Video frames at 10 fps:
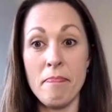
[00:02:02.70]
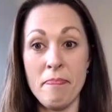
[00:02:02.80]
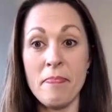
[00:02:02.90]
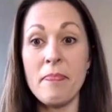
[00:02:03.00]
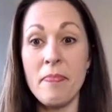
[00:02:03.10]

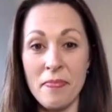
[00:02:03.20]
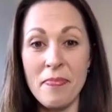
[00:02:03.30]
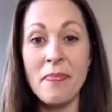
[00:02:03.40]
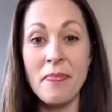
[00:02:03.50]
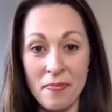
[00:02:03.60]

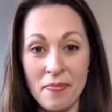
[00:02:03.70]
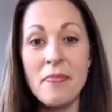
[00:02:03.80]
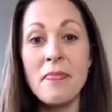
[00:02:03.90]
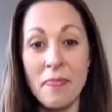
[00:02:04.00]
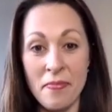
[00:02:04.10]

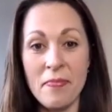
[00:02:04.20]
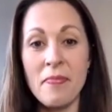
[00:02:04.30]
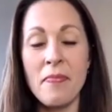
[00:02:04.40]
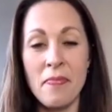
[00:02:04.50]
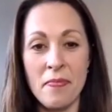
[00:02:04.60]

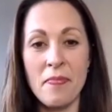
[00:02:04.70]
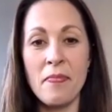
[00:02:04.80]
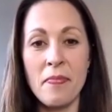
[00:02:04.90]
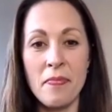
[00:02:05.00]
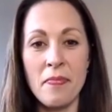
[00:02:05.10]

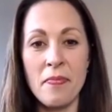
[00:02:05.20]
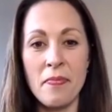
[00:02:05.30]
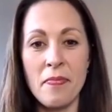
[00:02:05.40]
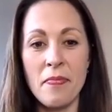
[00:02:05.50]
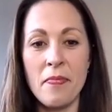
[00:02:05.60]

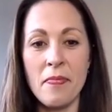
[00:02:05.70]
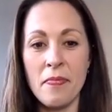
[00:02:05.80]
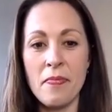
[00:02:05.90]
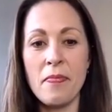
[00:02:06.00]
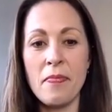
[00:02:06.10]

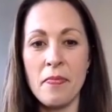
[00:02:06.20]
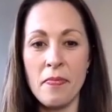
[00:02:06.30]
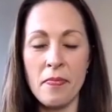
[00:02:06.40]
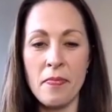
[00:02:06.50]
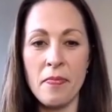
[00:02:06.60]

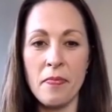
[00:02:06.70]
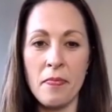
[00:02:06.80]
No words are spoken by the person on screen.